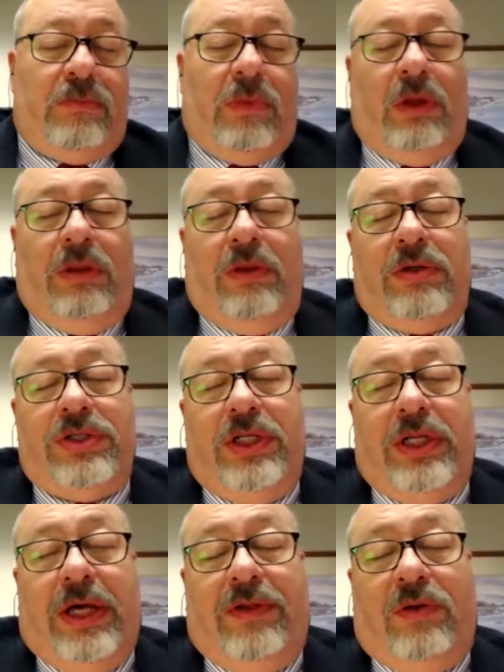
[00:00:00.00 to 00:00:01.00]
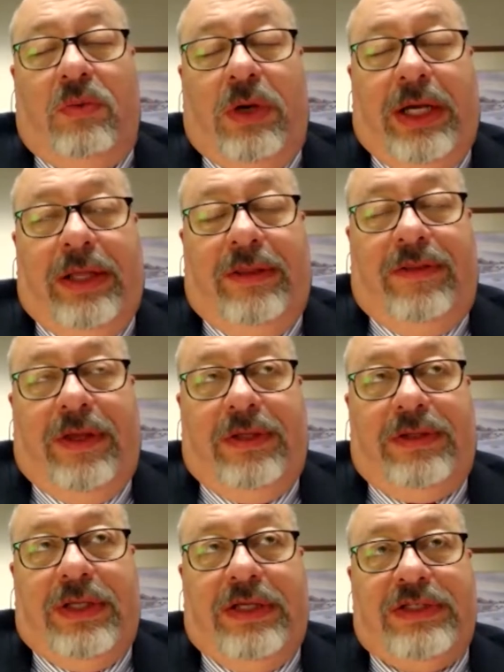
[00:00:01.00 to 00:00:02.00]
there's another way
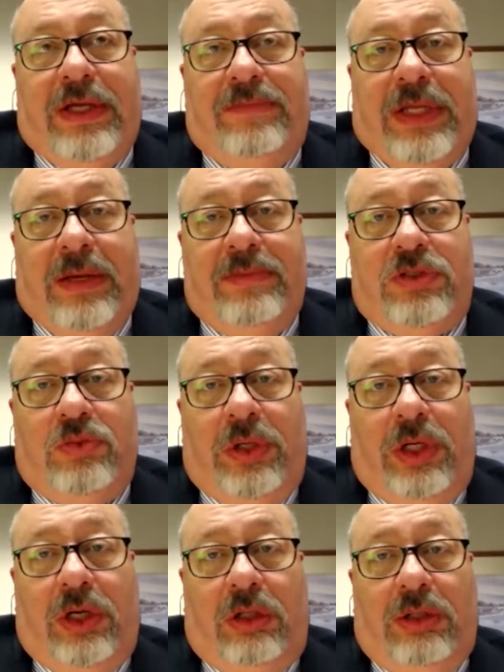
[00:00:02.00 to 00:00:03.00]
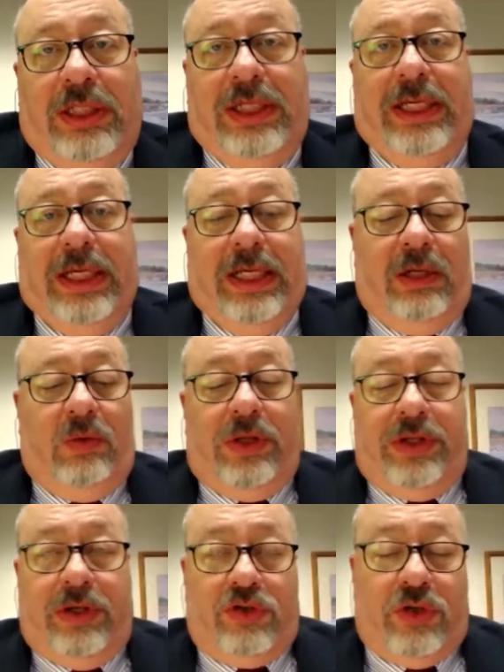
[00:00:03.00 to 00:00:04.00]
that sometimes we are litigating where they're
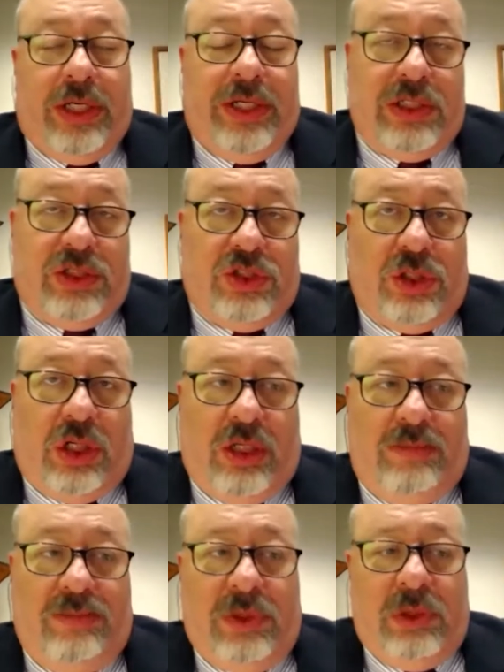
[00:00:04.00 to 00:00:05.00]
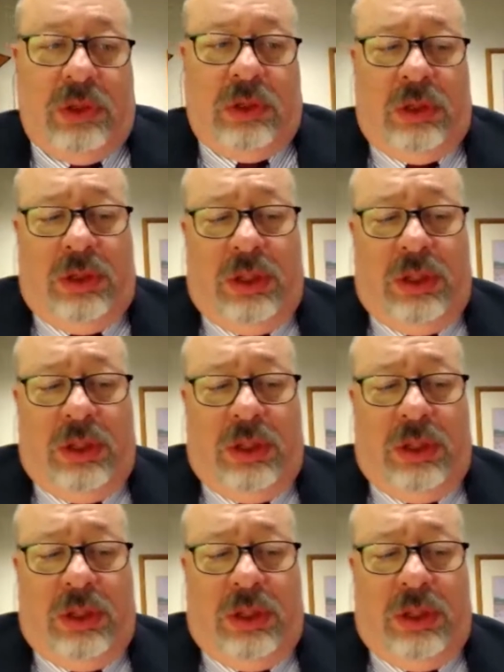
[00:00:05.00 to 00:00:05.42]
trying to stop the